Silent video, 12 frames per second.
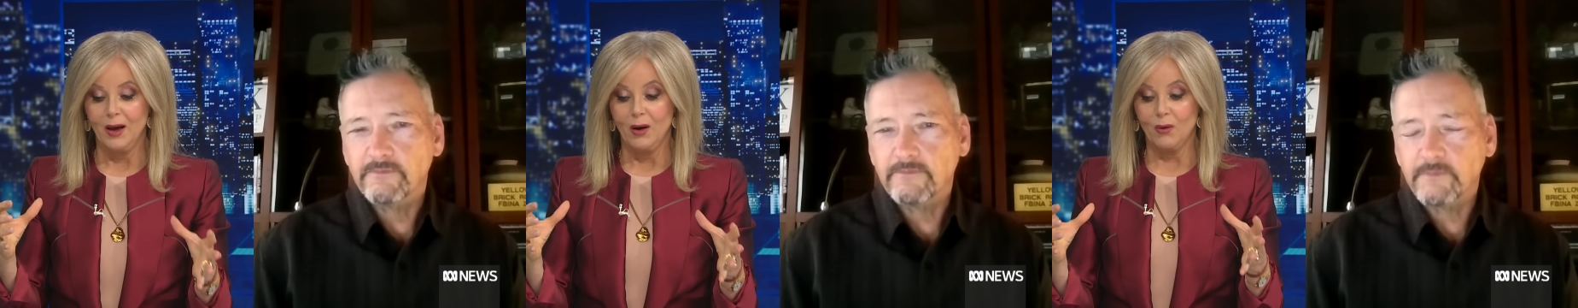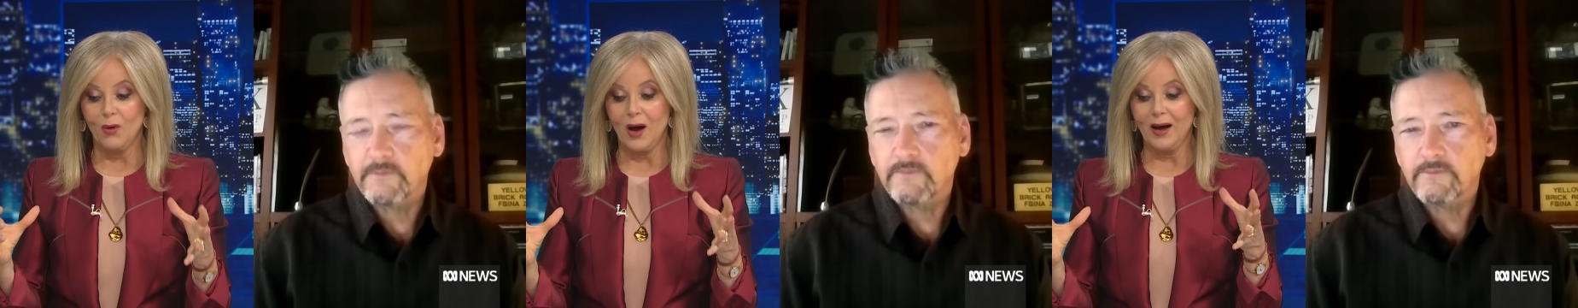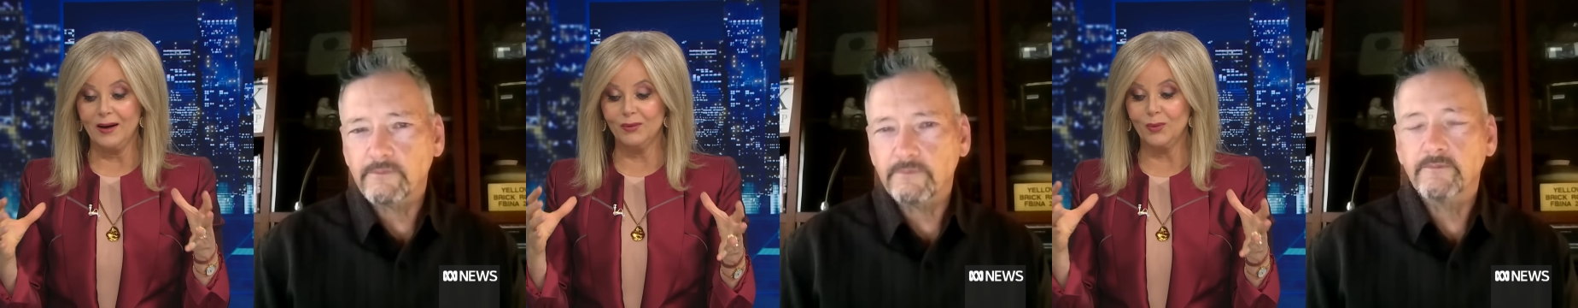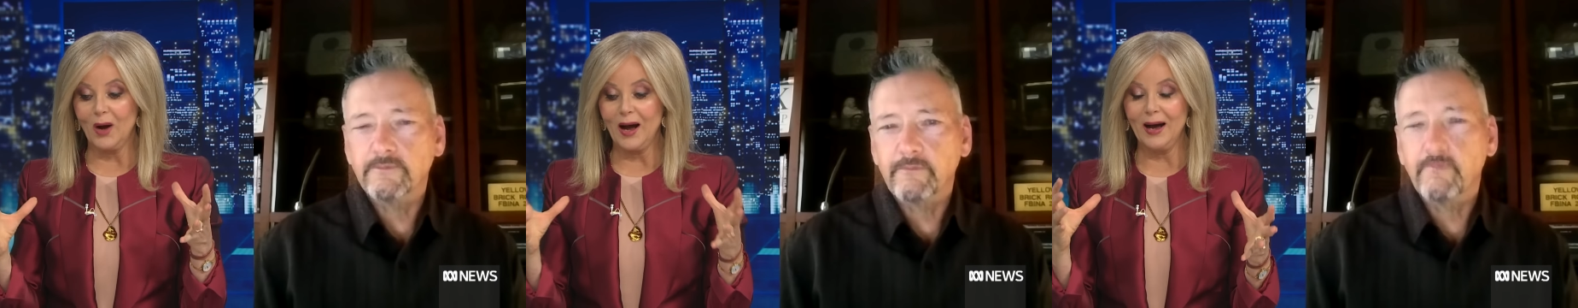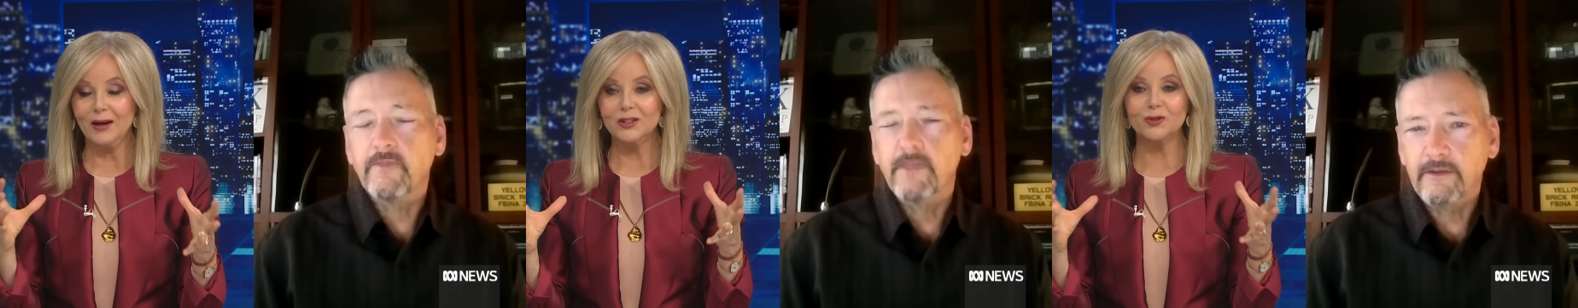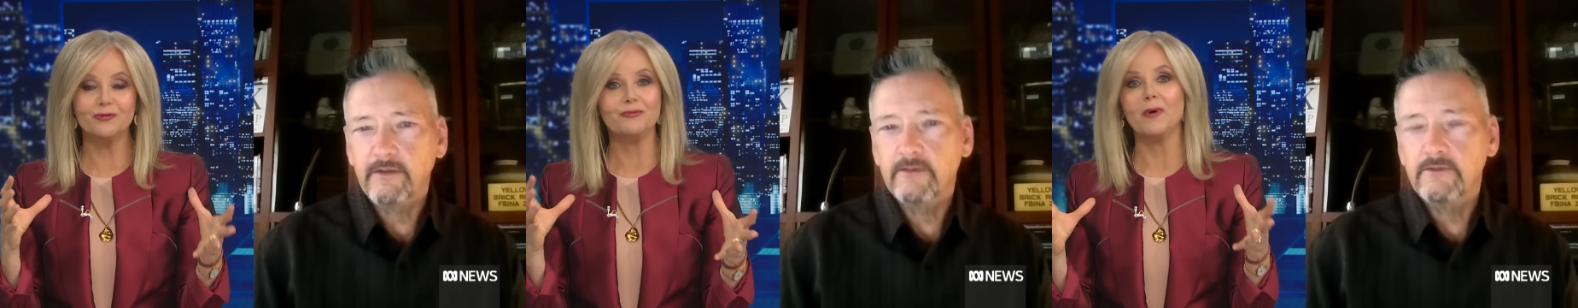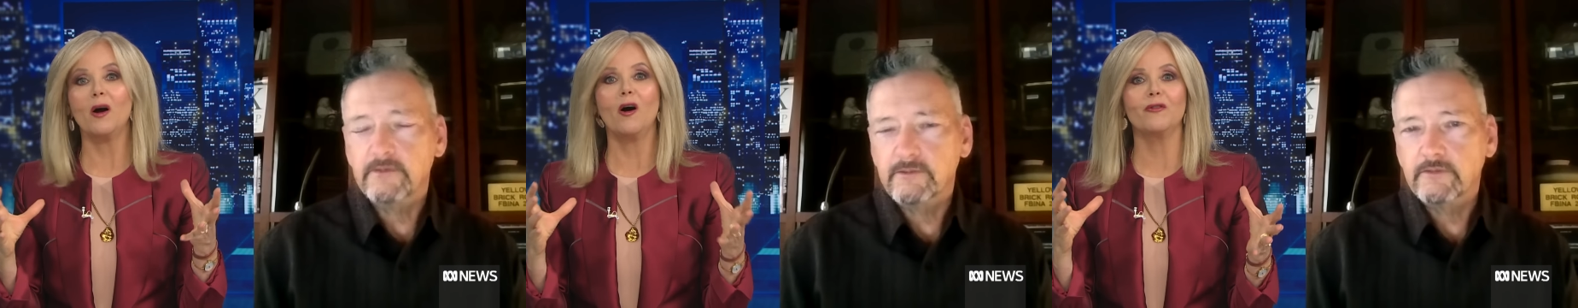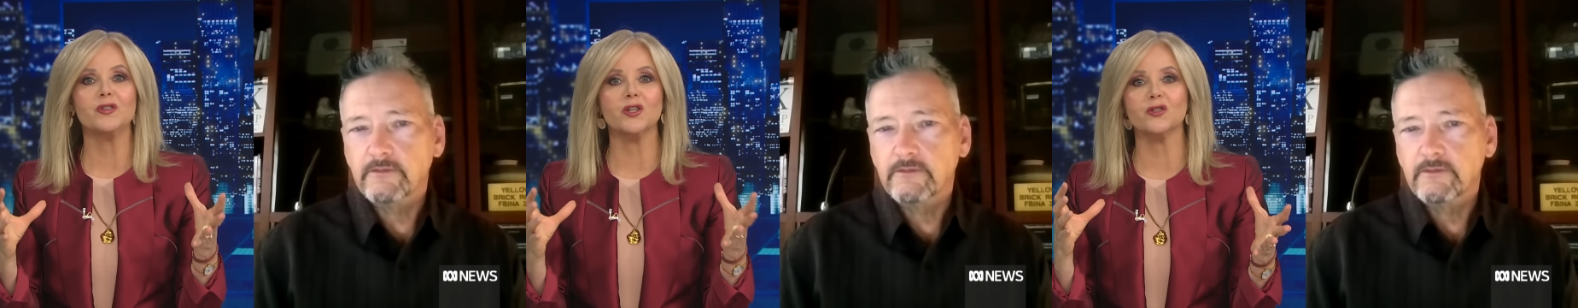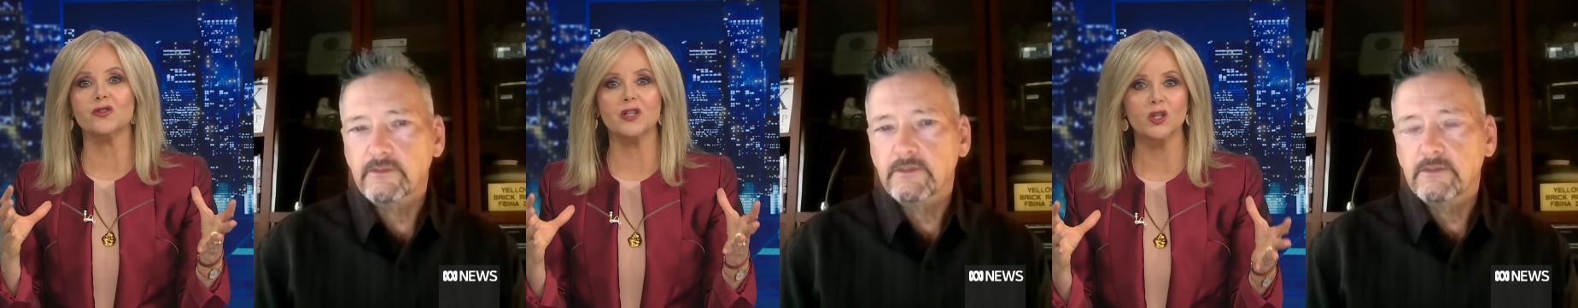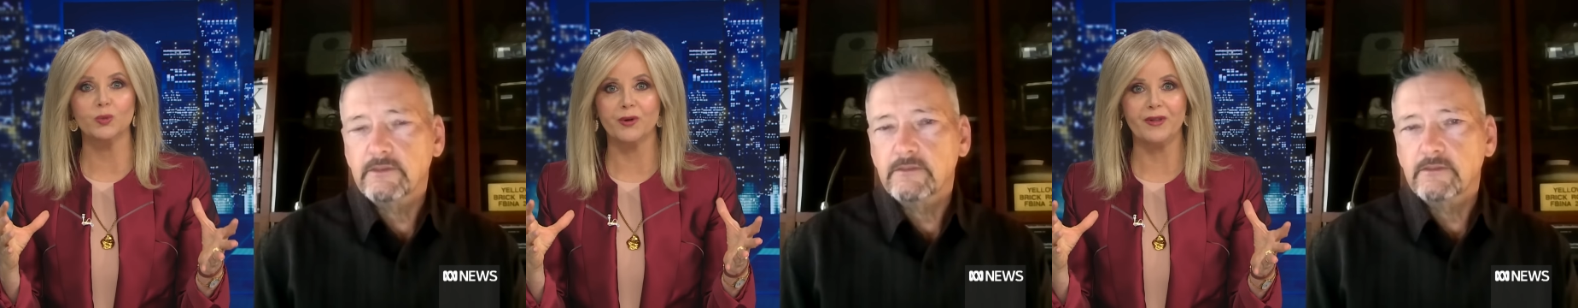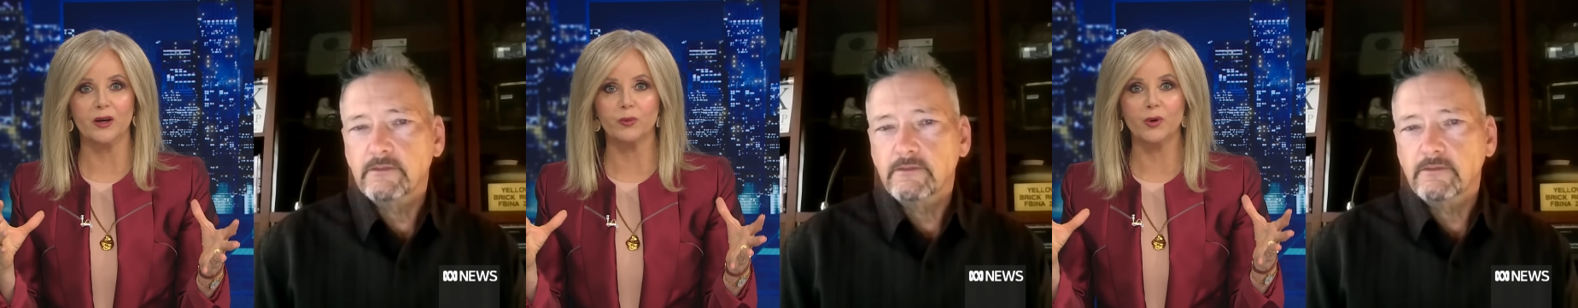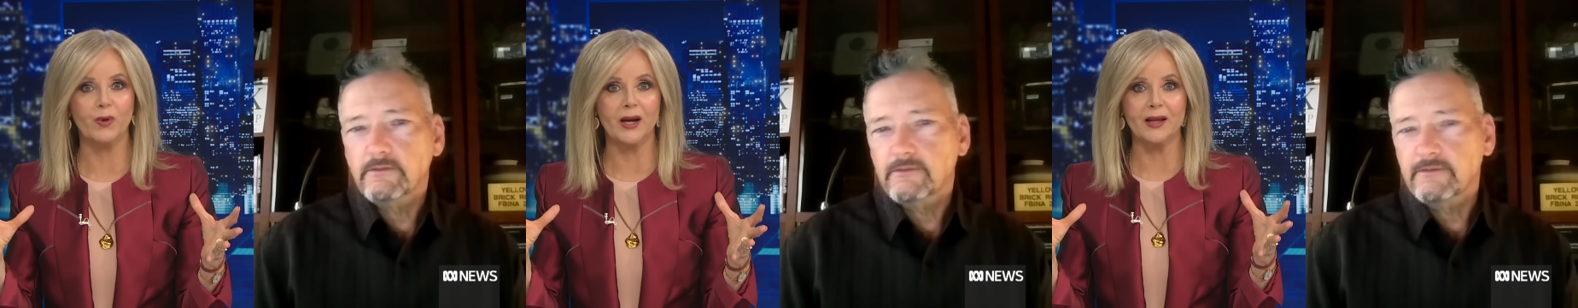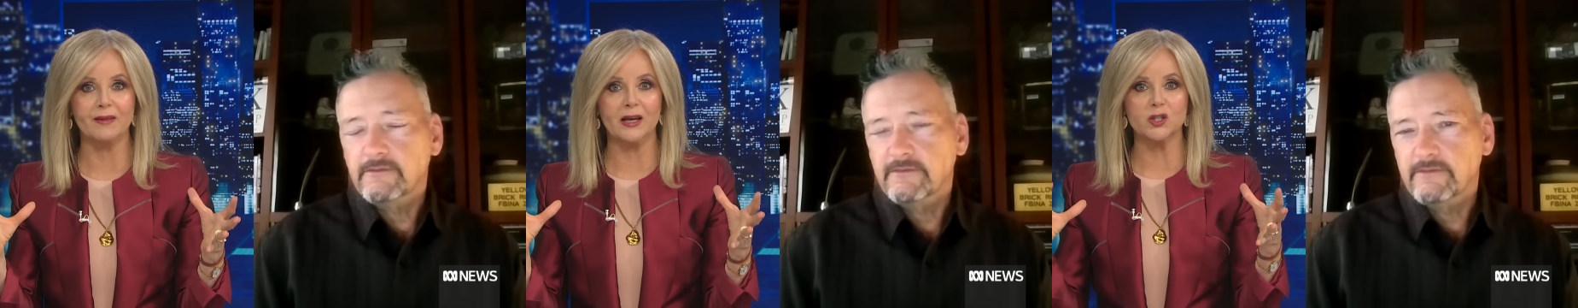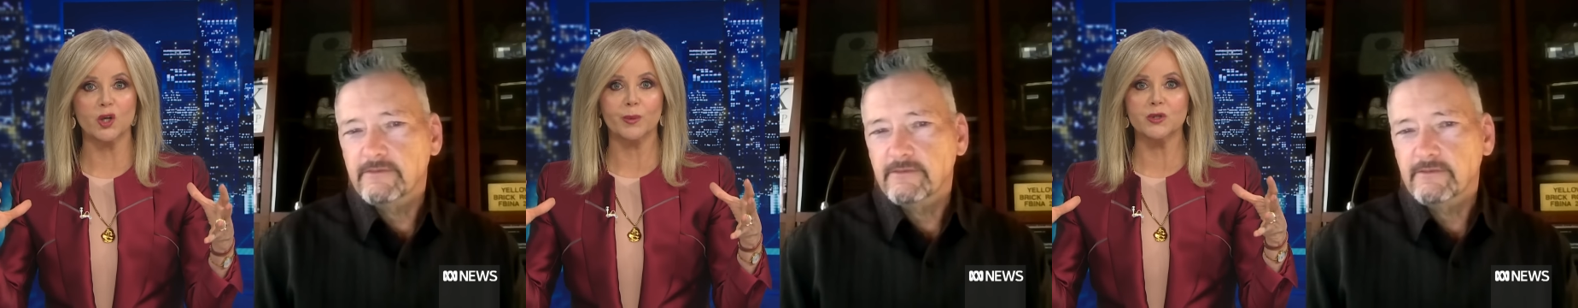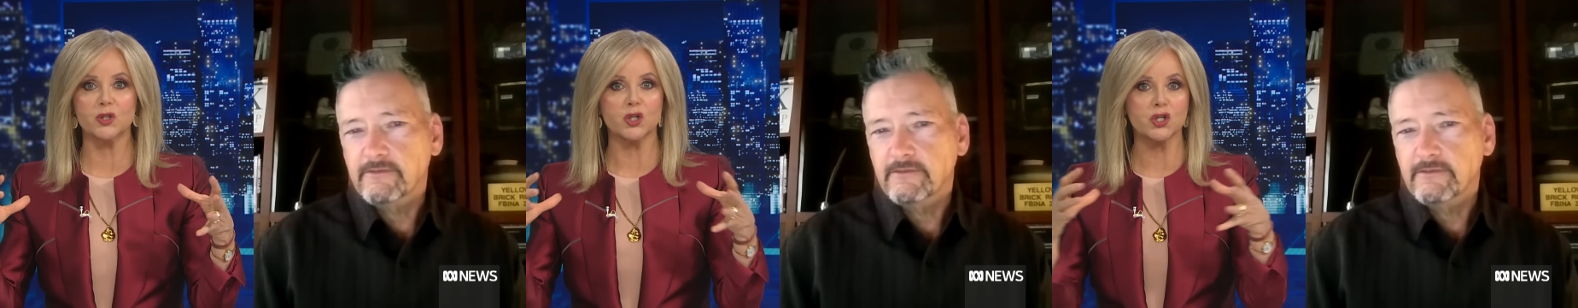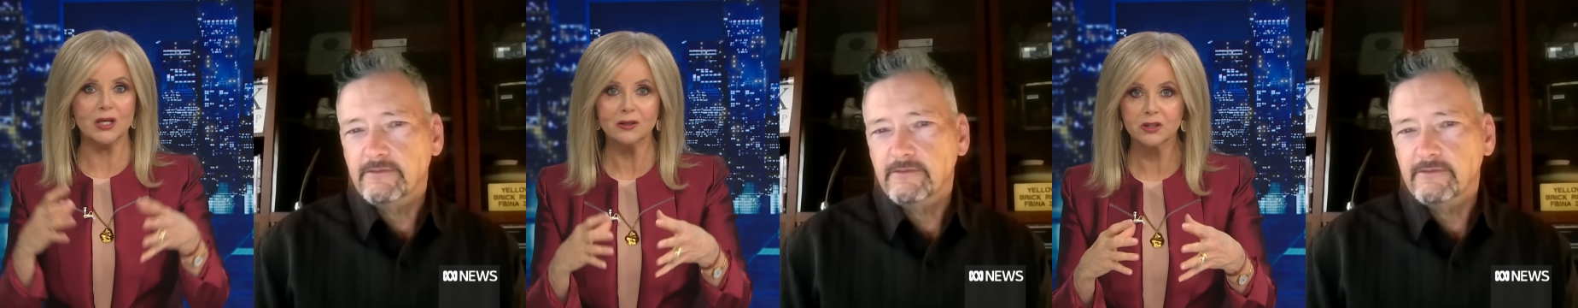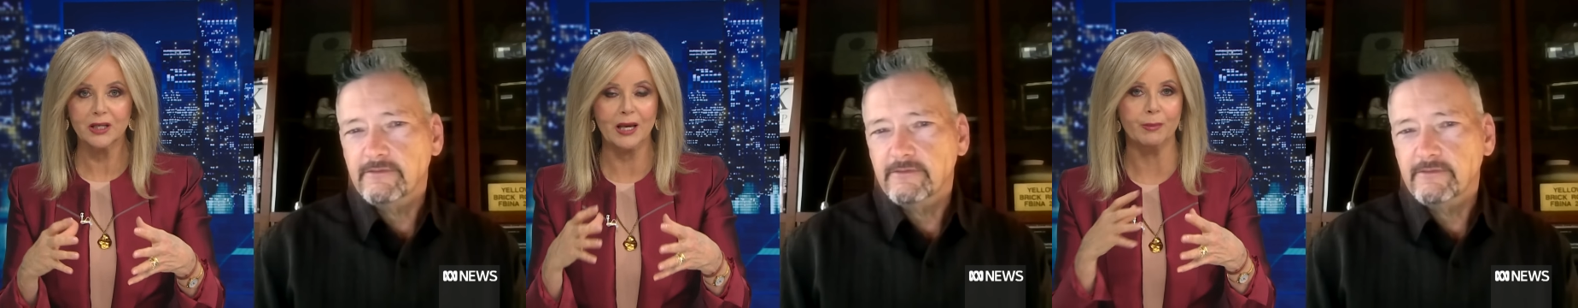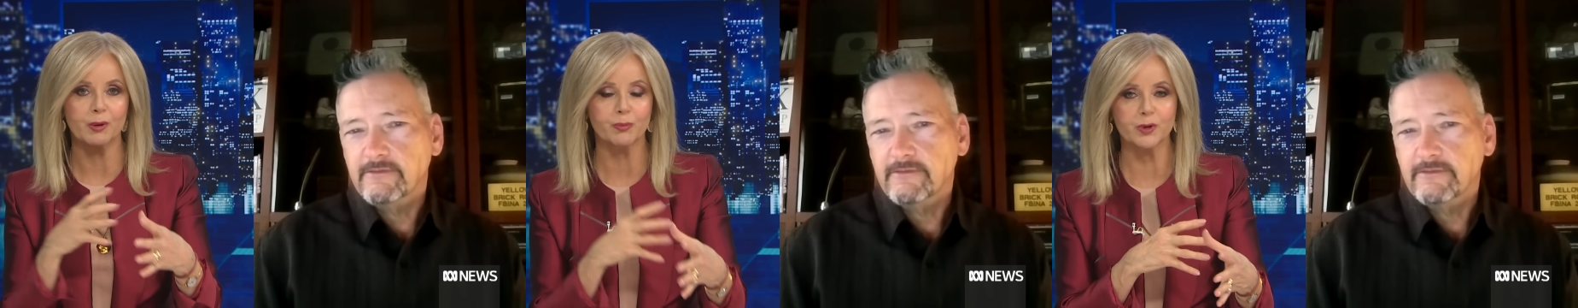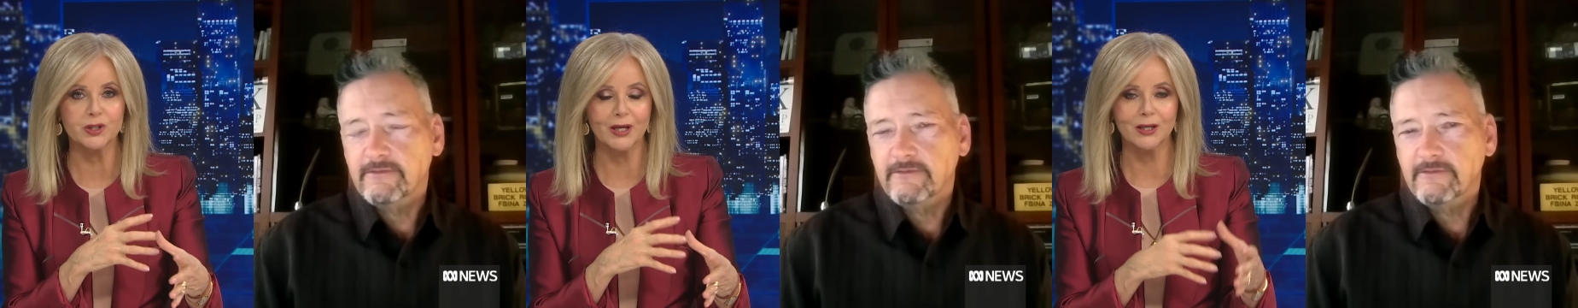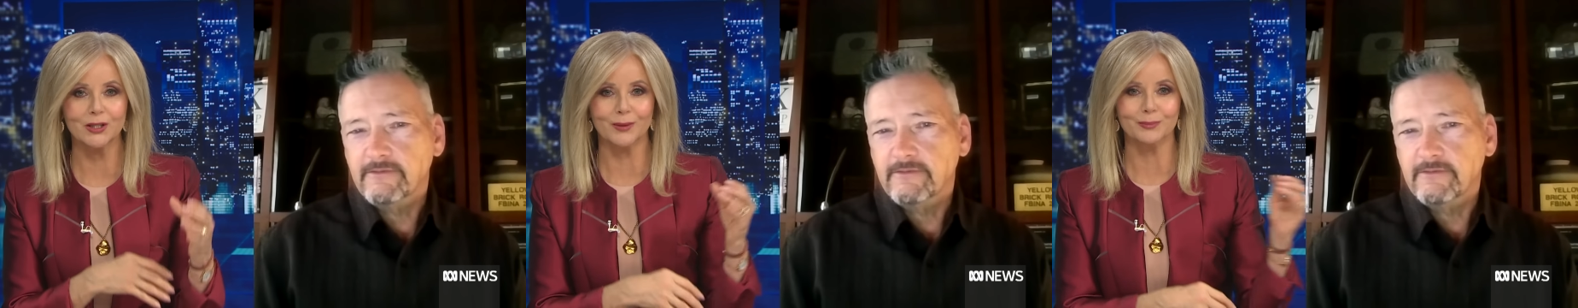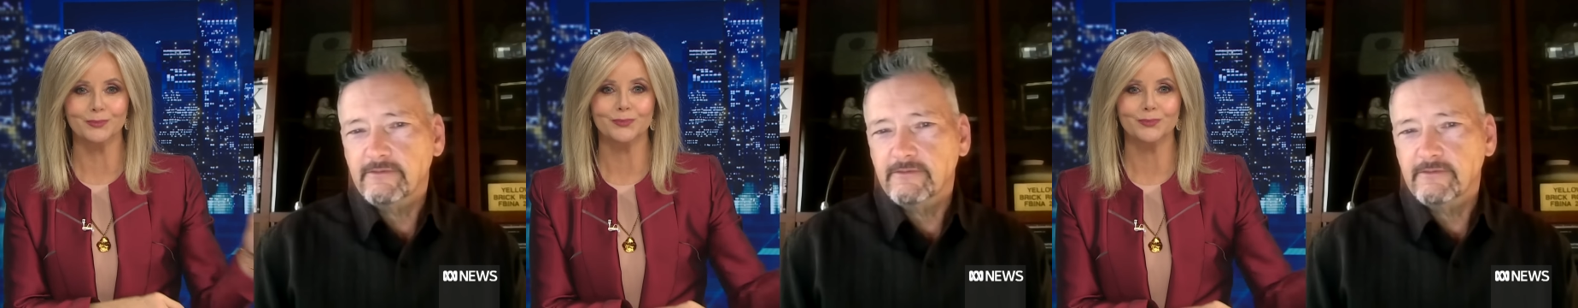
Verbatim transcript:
Speaker 1: How, how do officers deal with that when really their job is to shelter him and protect him?